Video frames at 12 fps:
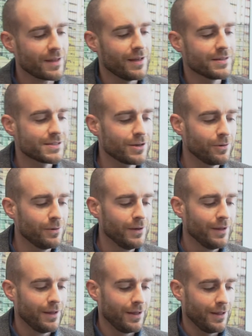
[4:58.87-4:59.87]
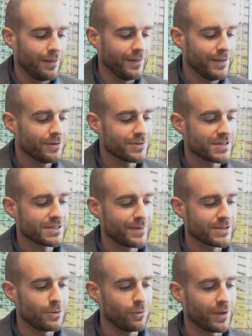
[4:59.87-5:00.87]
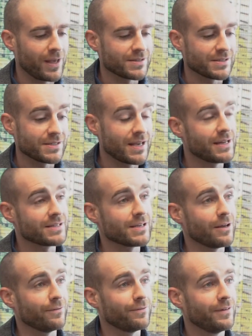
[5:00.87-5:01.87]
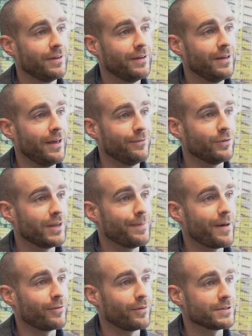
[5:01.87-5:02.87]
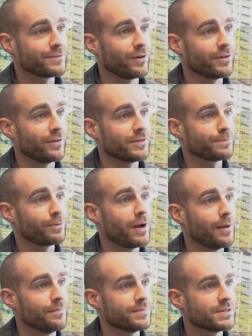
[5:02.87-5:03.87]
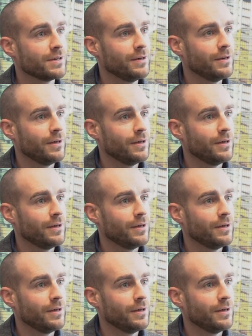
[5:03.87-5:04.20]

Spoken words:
And so the ecosystem as a whole can't sustain itself if you keep having all this fraud and all these problems.